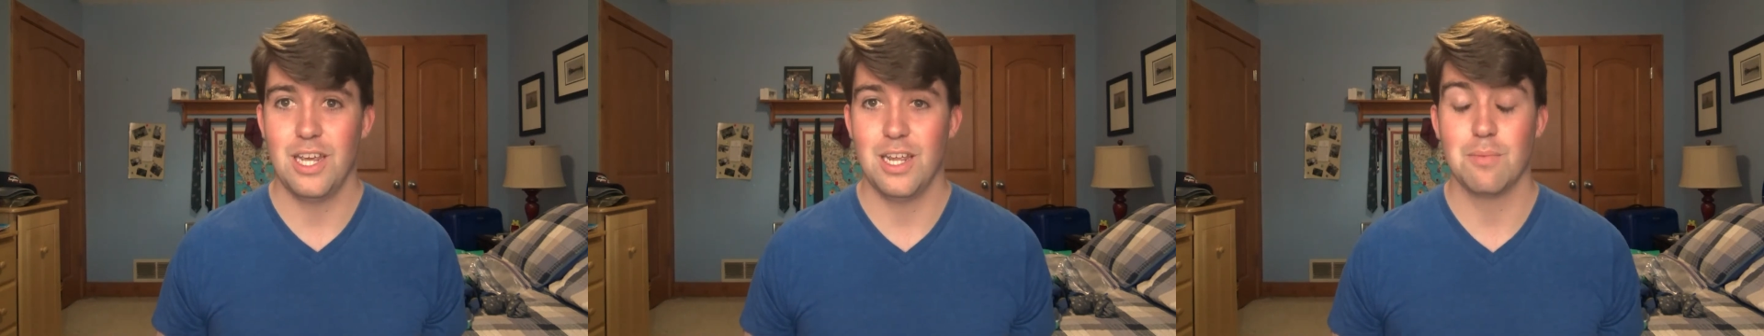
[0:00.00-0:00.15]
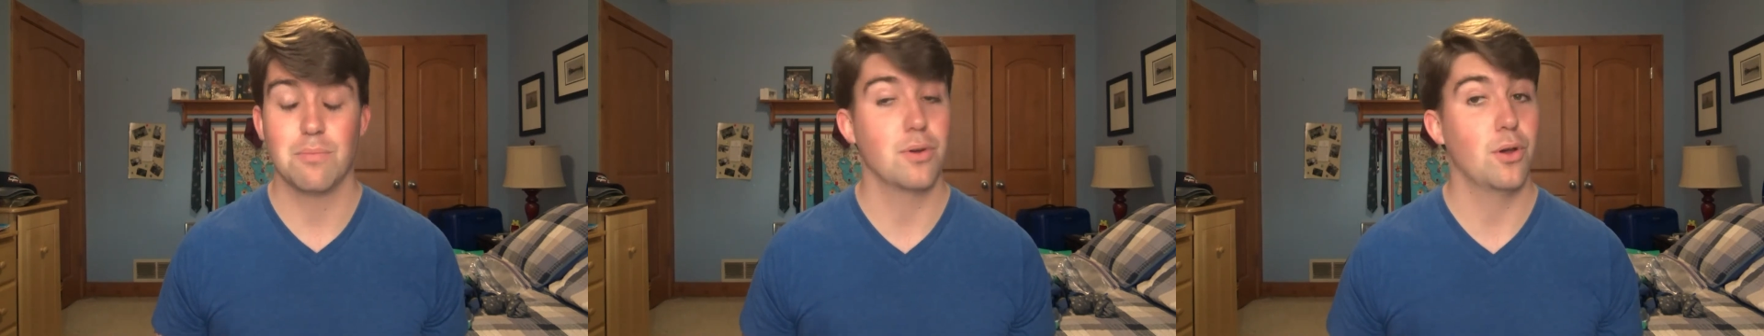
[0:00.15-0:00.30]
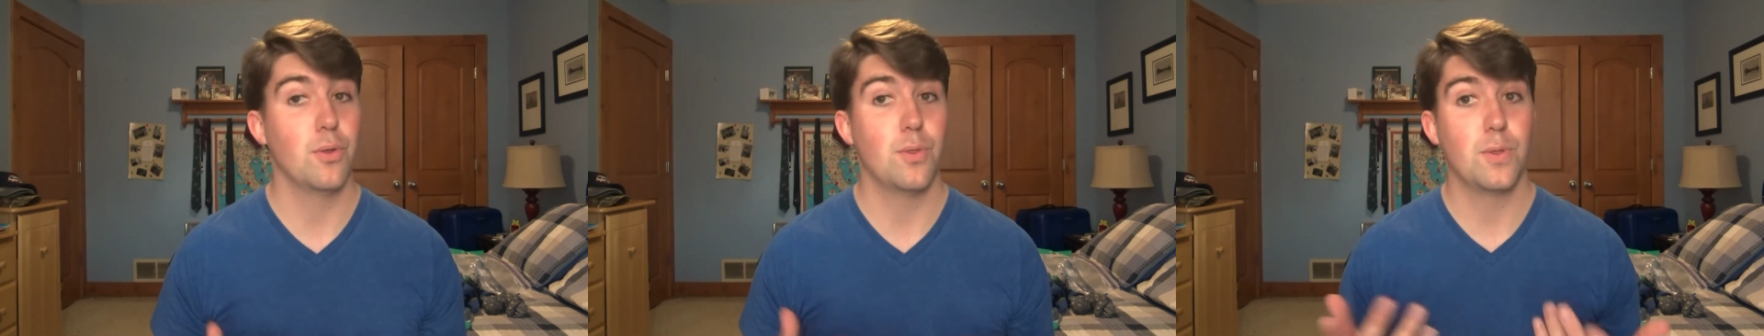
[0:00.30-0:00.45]

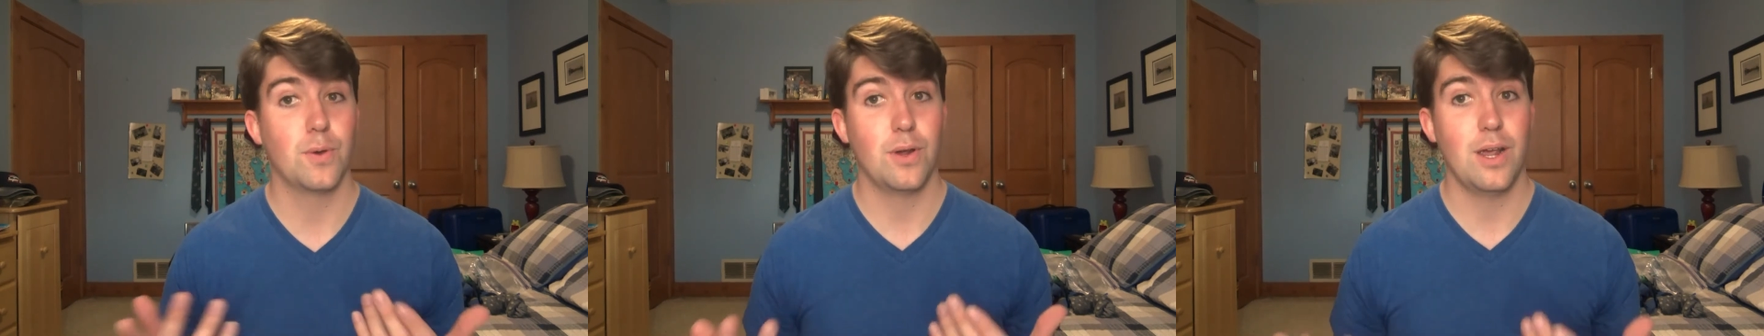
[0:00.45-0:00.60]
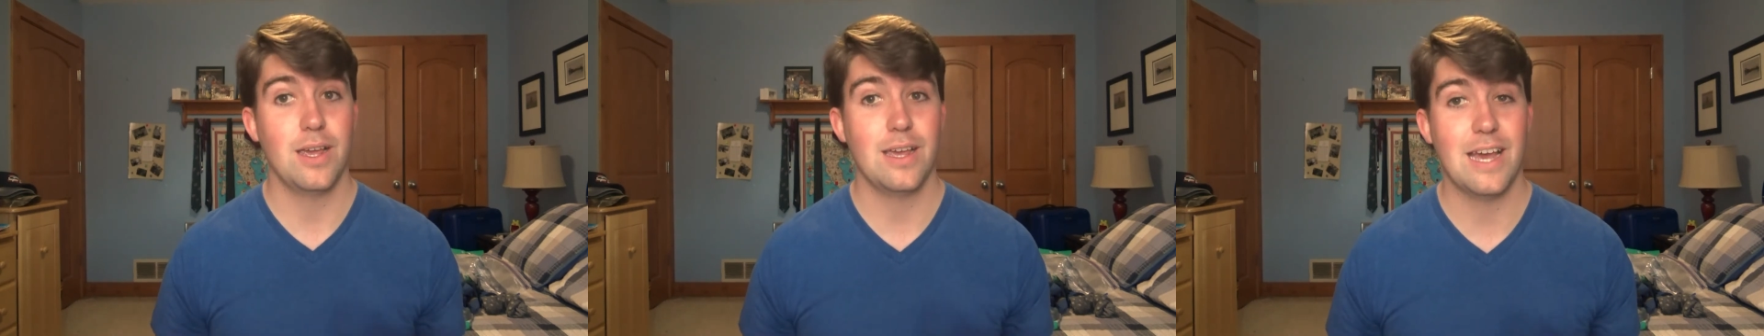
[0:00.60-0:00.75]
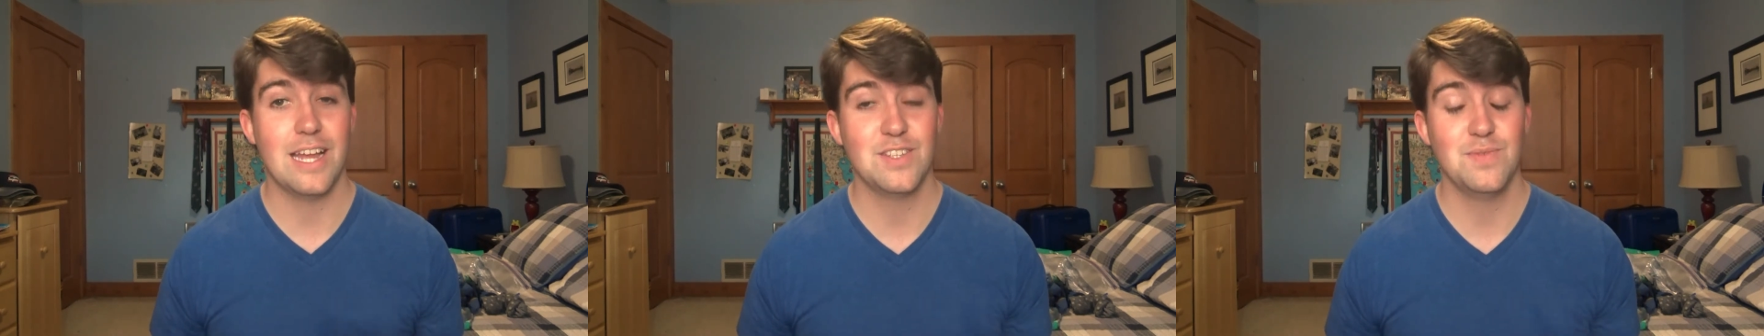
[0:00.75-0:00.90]
in both The
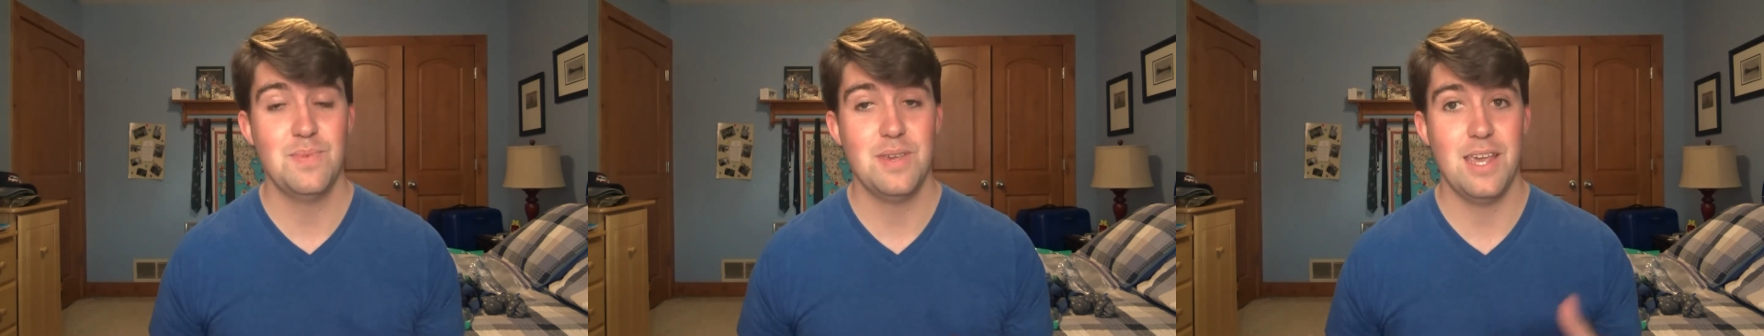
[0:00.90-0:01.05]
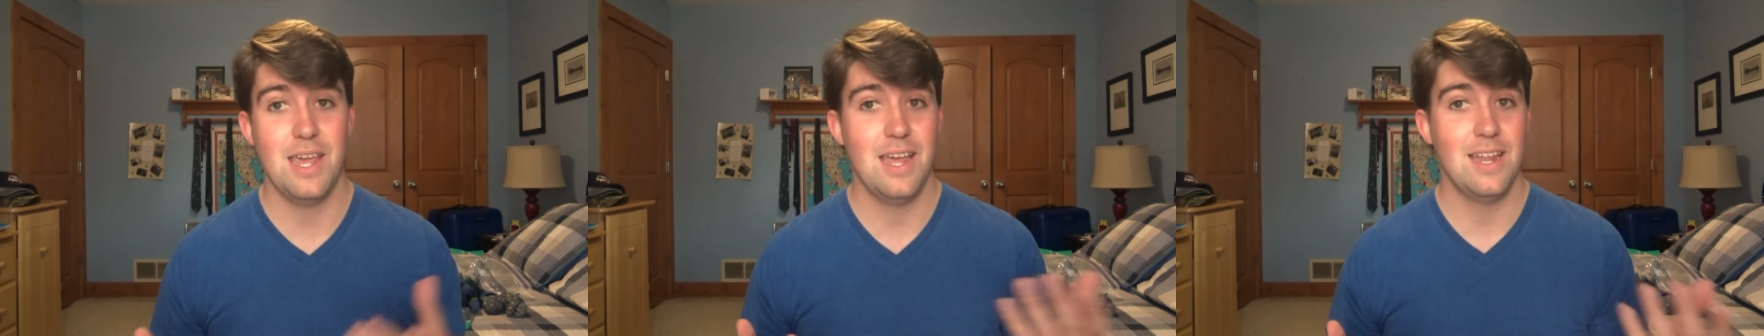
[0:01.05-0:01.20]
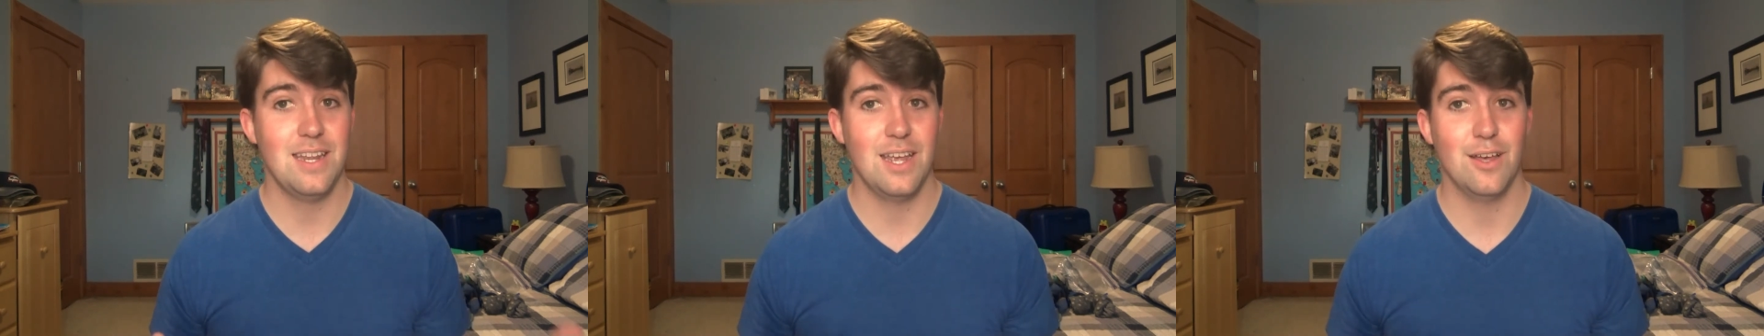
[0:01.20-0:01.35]
Great Gatsby
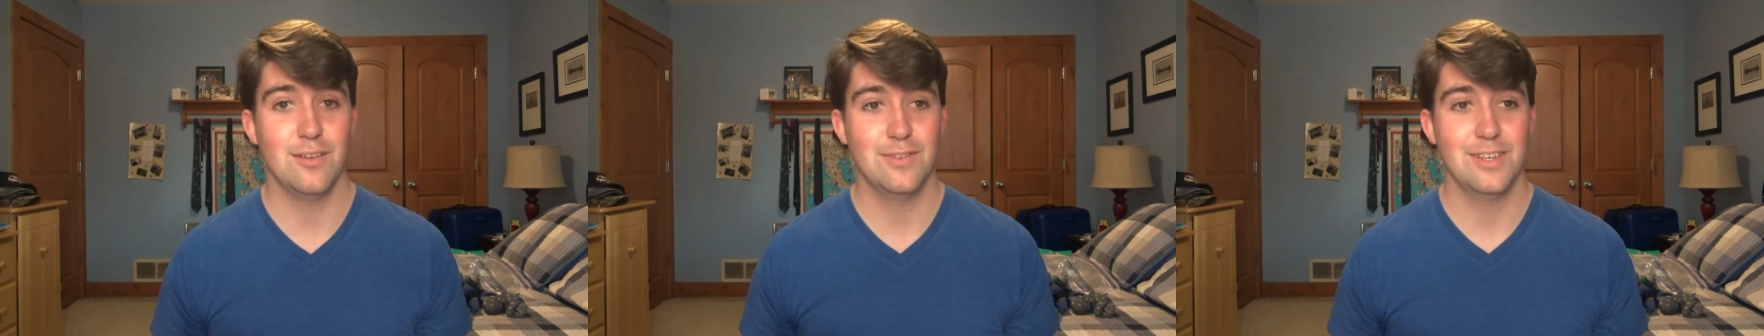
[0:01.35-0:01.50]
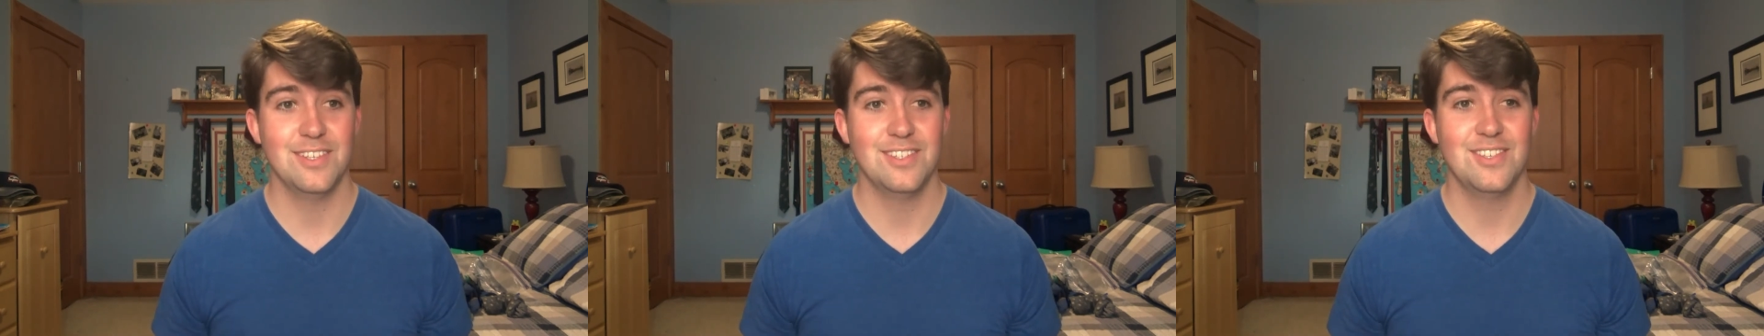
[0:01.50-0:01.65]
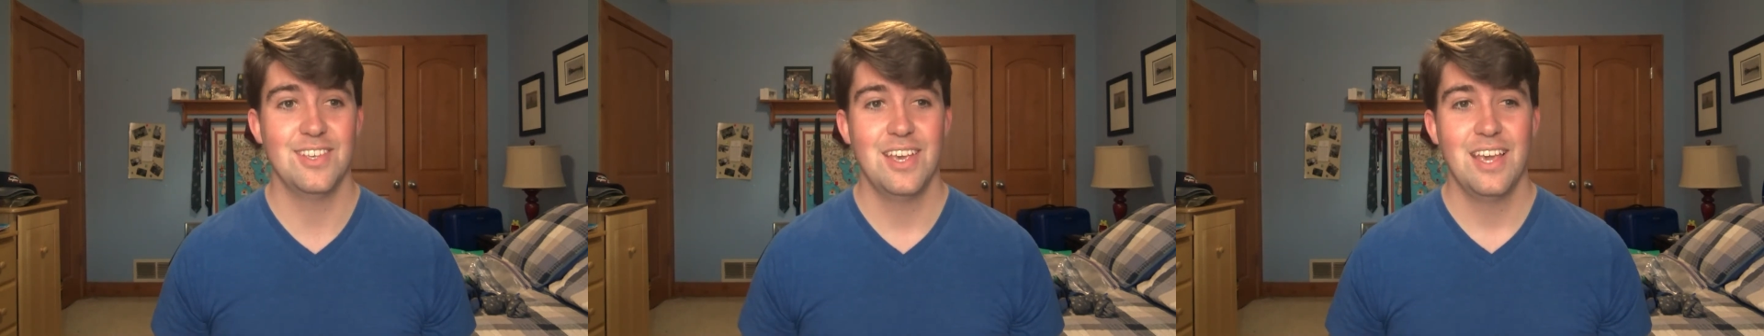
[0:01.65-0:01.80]
and
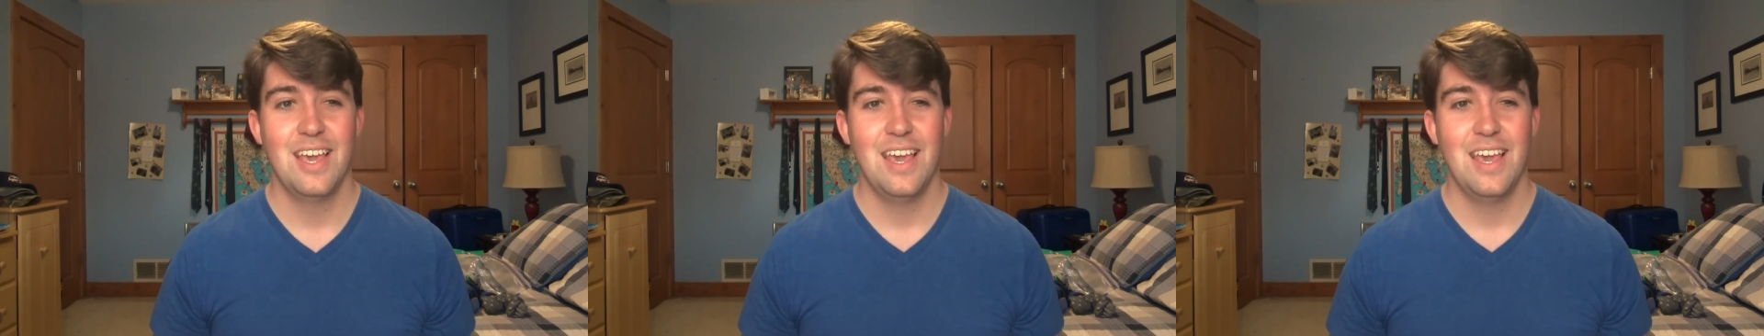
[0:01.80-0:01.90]
Elvis,